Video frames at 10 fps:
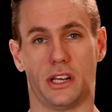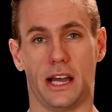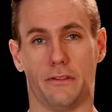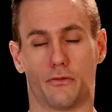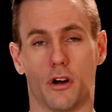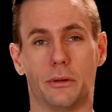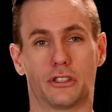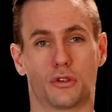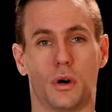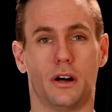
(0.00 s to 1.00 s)
life.
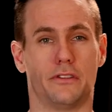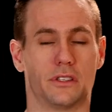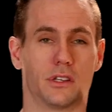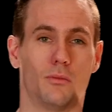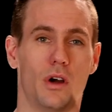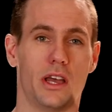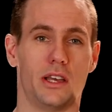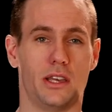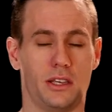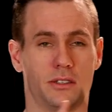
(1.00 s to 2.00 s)
Romans 12, in some way,
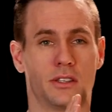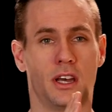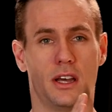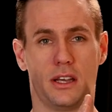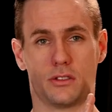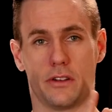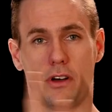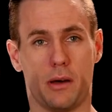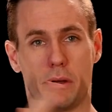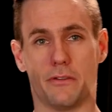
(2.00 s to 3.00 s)
is sort of
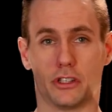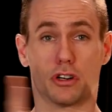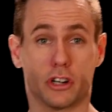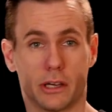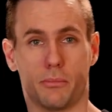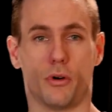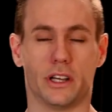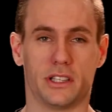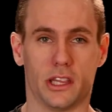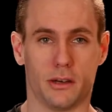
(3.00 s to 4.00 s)
a bit of a turning
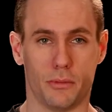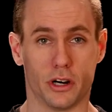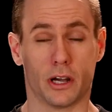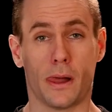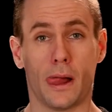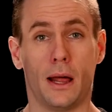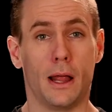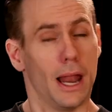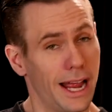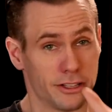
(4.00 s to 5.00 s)
point in the book.
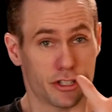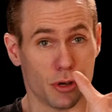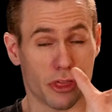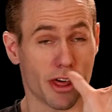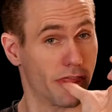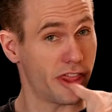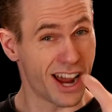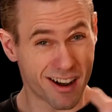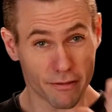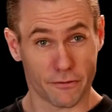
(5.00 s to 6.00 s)
And so the
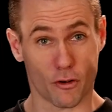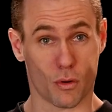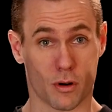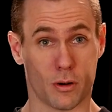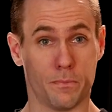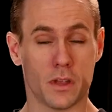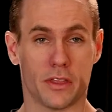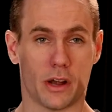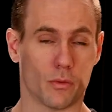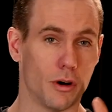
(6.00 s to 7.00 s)
therefore
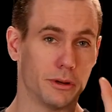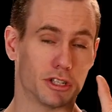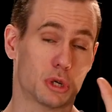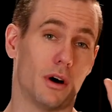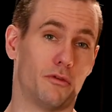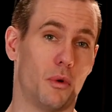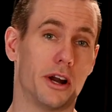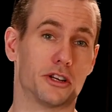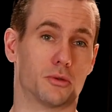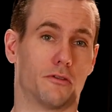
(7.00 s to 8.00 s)
that Romans 12,
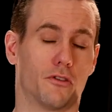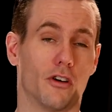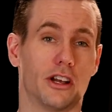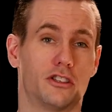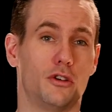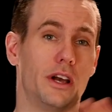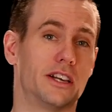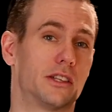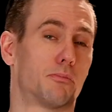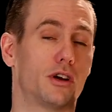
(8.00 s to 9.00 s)
1 is referring to
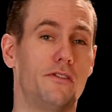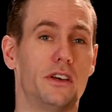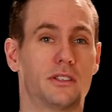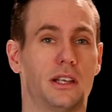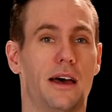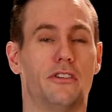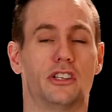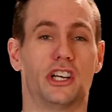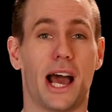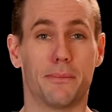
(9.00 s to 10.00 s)
is the previous 11
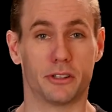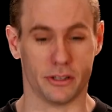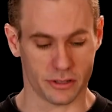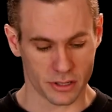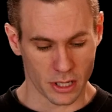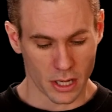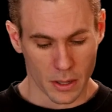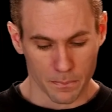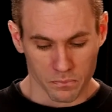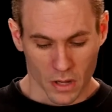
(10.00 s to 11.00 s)
chapters
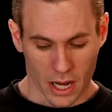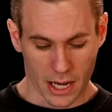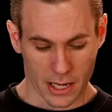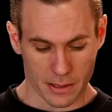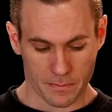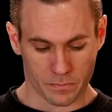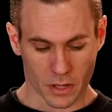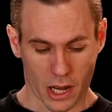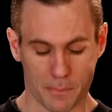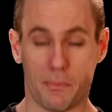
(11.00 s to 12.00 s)

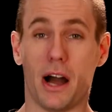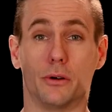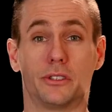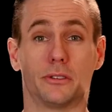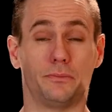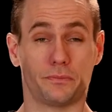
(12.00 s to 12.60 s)
about